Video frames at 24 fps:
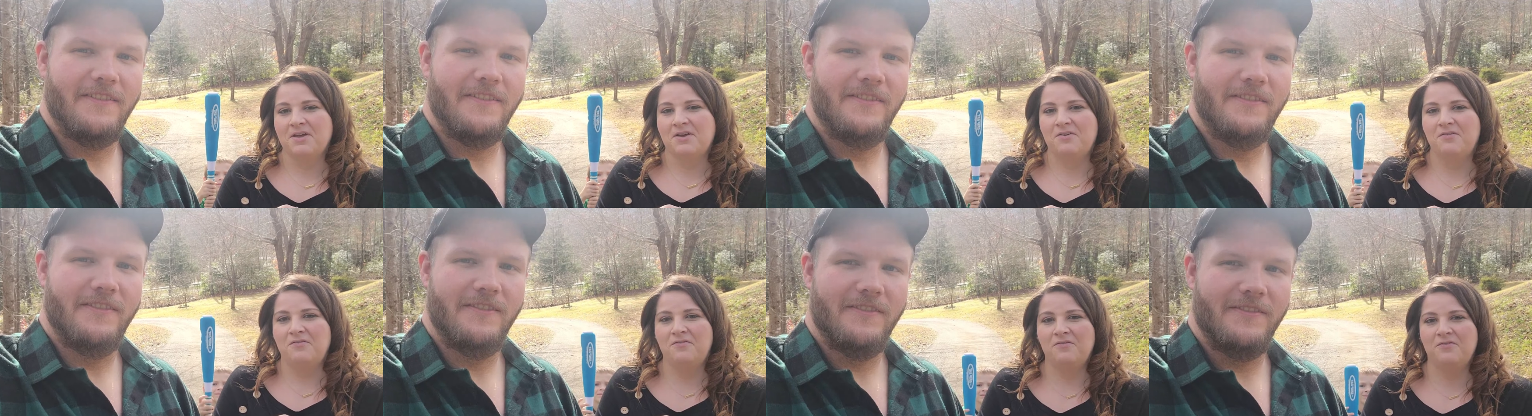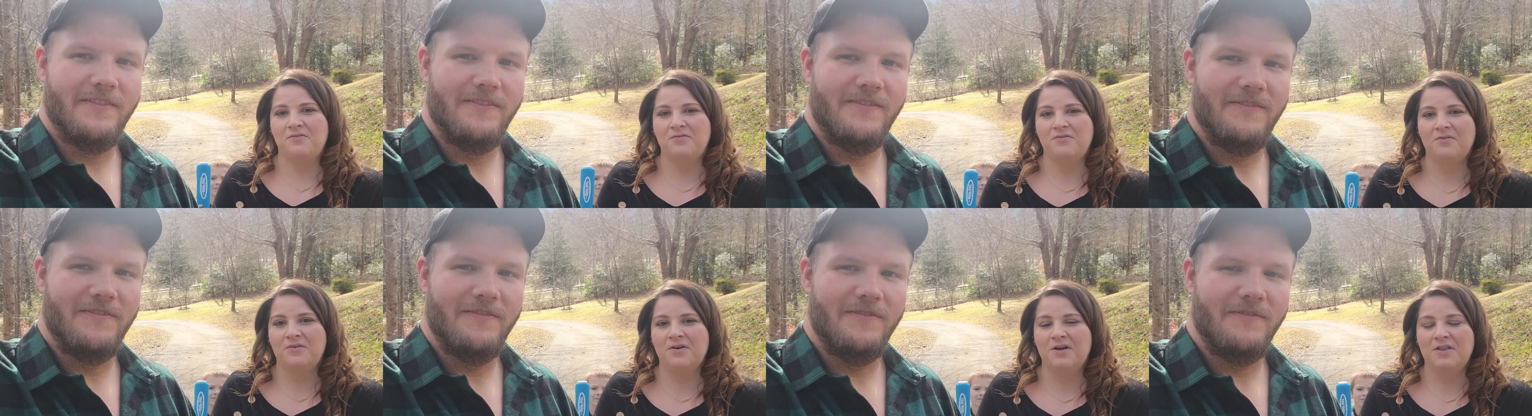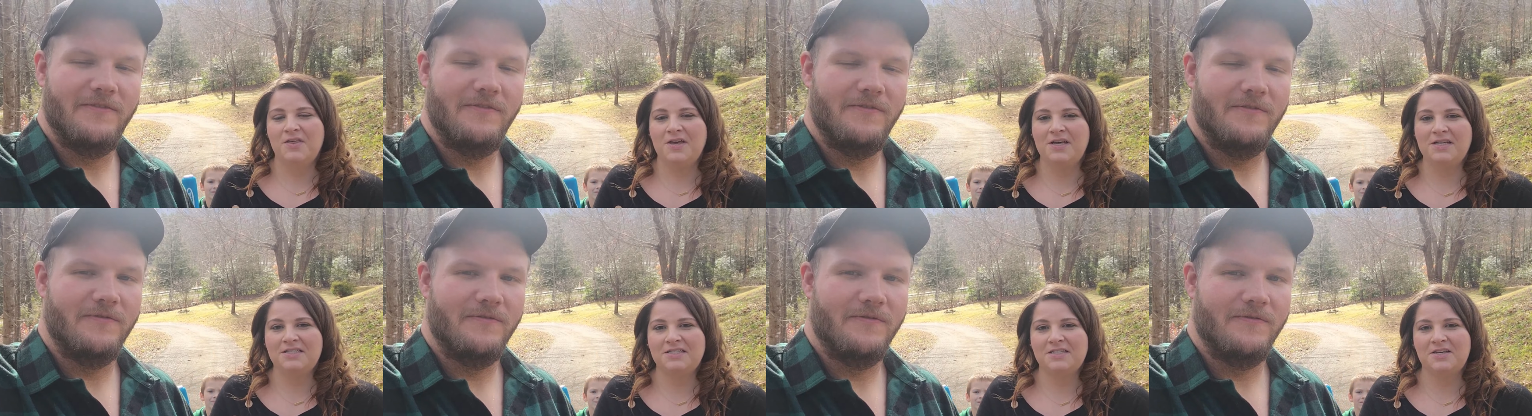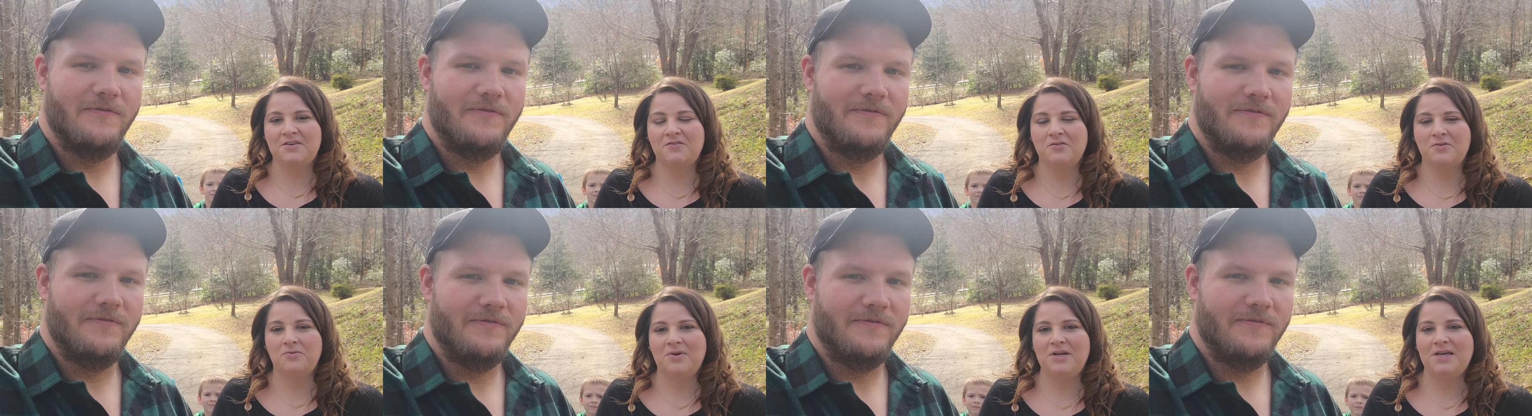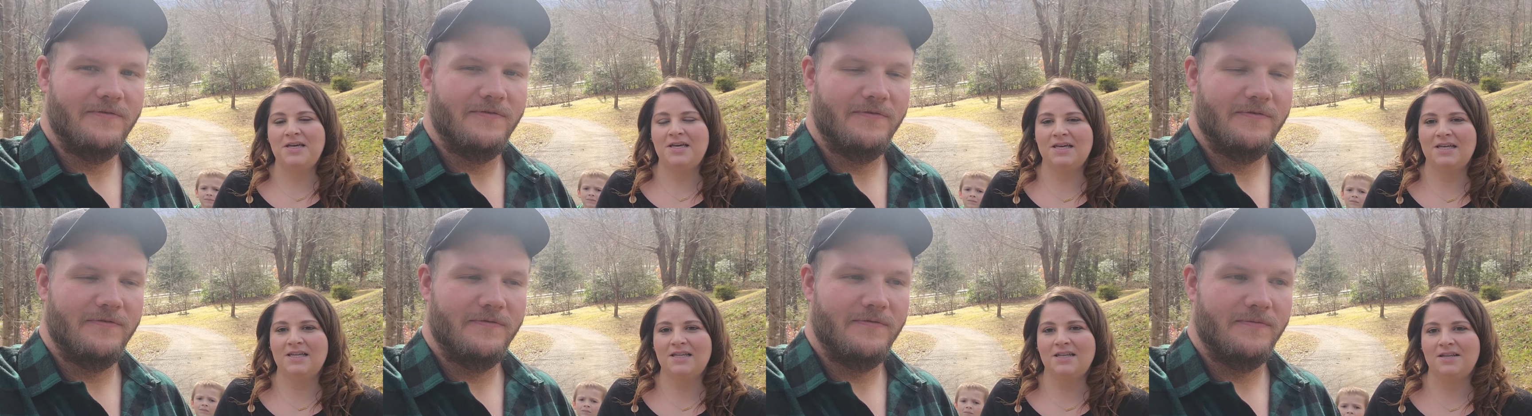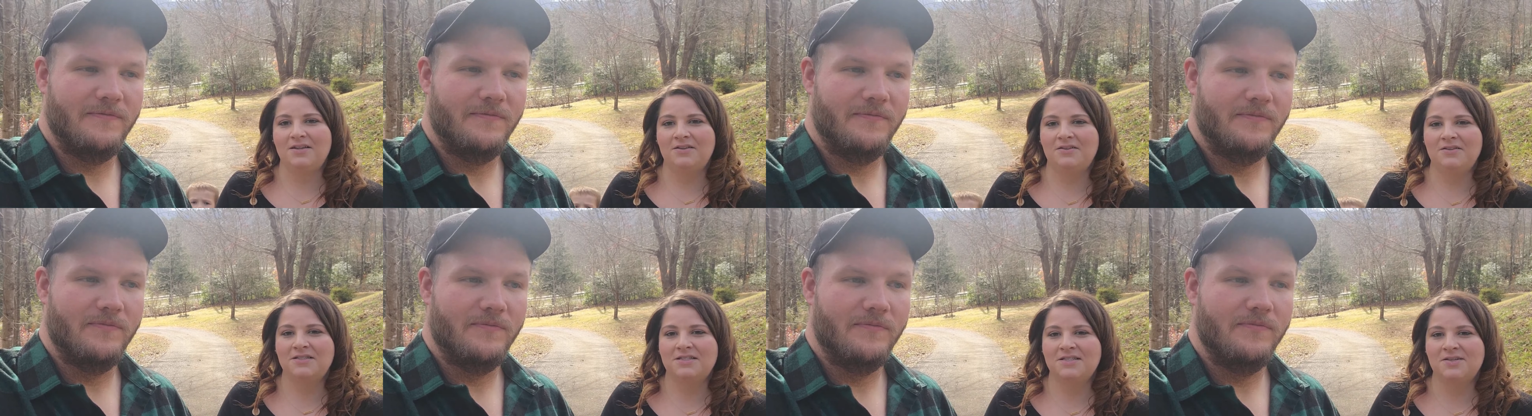Speaker 1: of Thanksgiving weekend
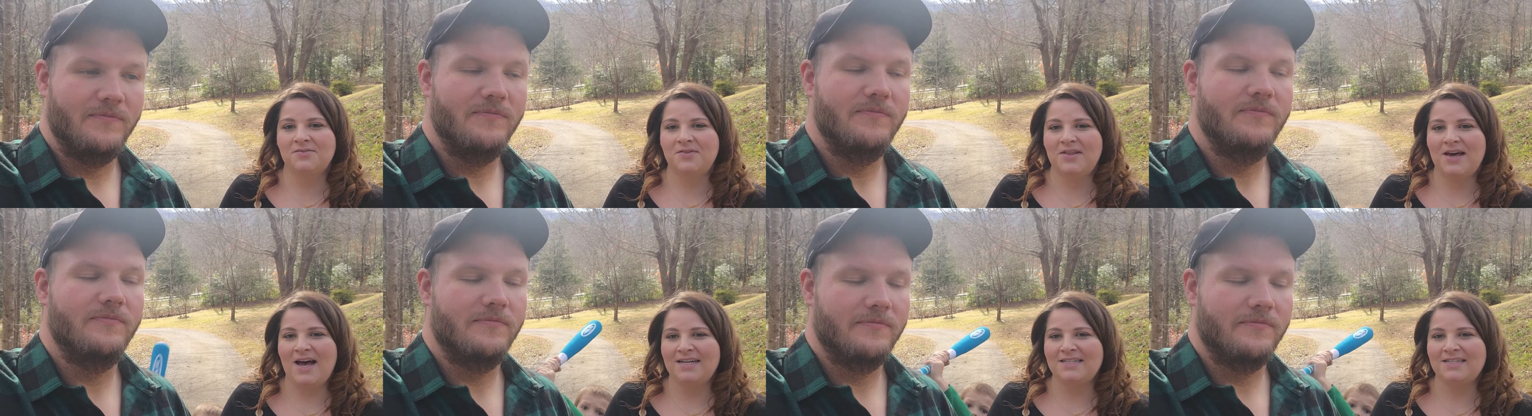and some of the